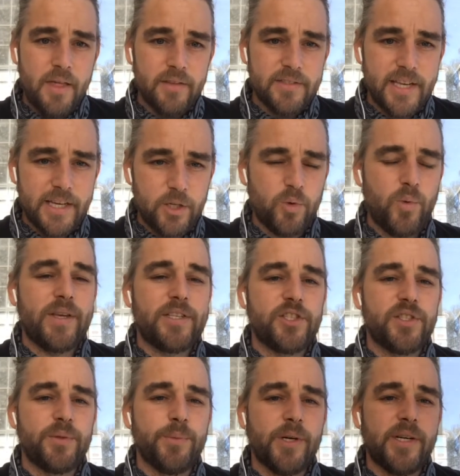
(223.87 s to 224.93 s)
Second
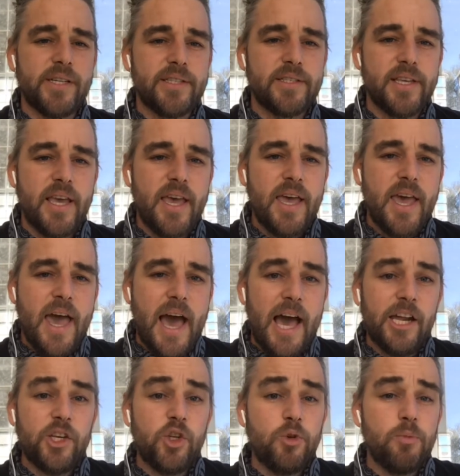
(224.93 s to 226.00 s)
question was,
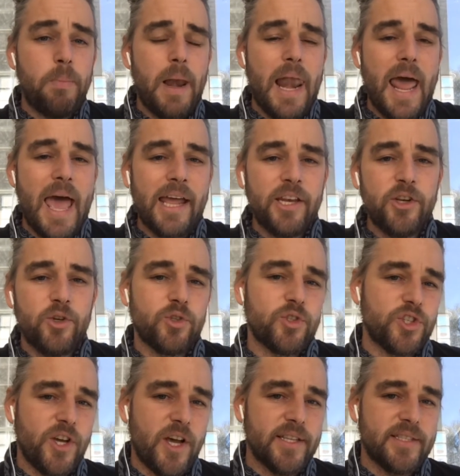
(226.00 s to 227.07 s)
how do you plan your
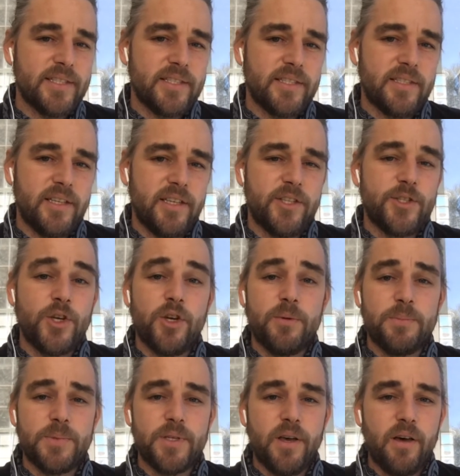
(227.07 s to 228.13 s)
shots in
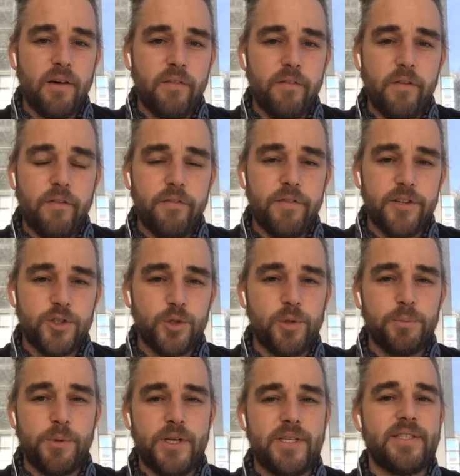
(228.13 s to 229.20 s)
terms of visual
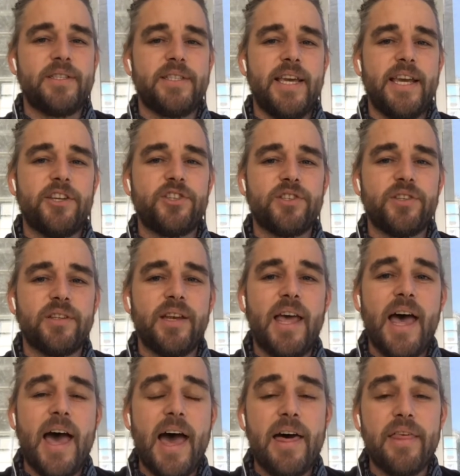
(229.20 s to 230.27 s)
presentation
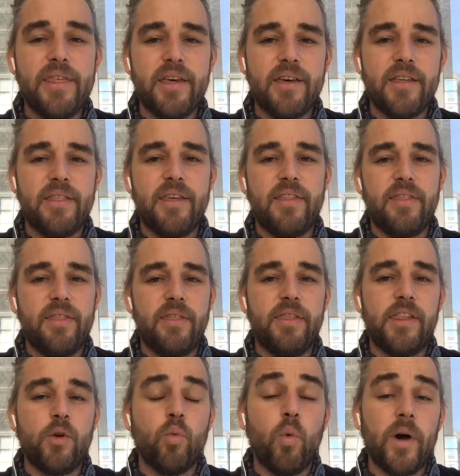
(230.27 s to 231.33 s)
other than
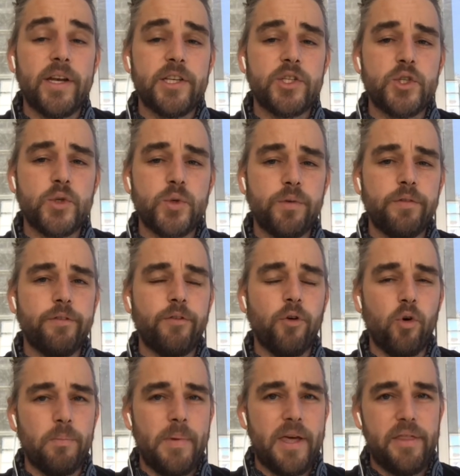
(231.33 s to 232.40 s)
the
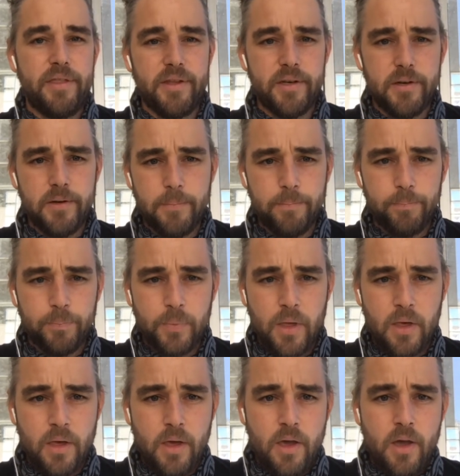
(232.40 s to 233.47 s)
1-2-4 method?
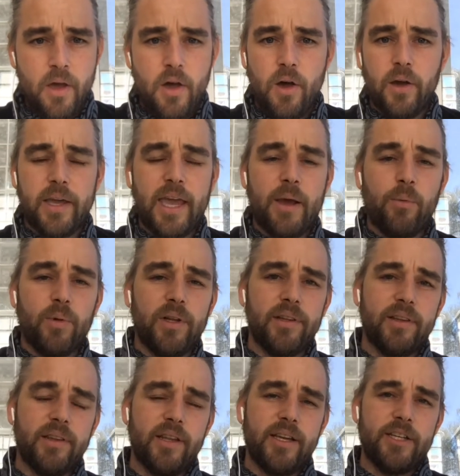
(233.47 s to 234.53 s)
Okay,
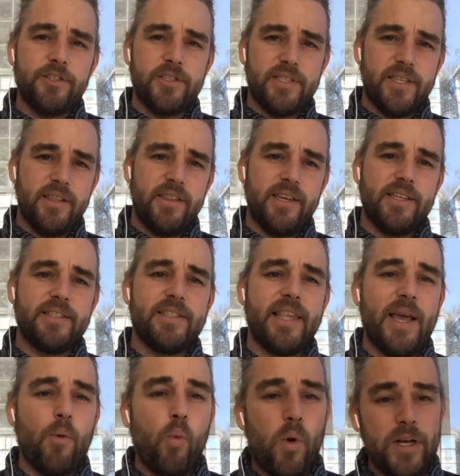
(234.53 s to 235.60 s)
well, the interesting thing is the
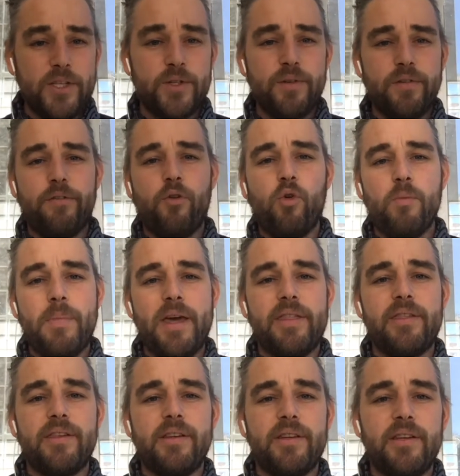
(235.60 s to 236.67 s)
1-2-4
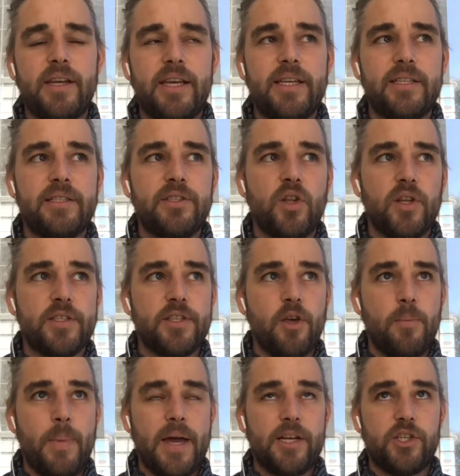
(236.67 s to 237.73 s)
method is not so
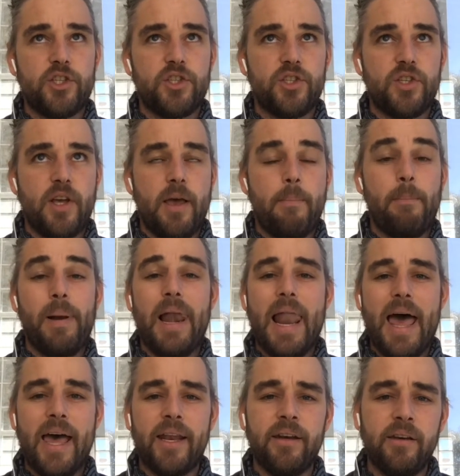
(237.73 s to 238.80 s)
much a
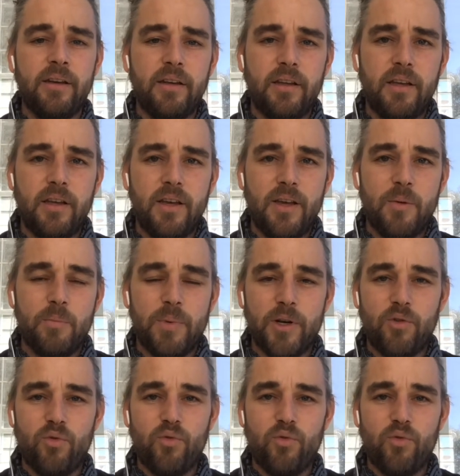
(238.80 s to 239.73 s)
plan, but